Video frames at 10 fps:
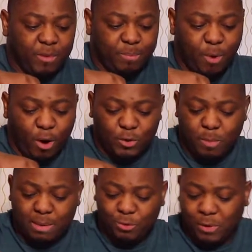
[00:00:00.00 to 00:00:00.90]
box,
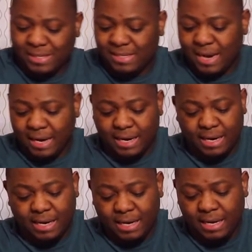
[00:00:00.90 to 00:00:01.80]
but I'm so excited.
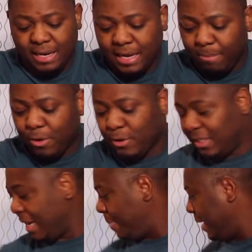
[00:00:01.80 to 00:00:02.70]
I'm gonna
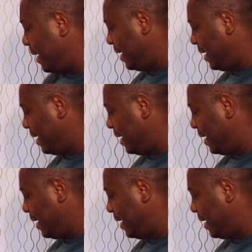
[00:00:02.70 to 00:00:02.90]
skip it.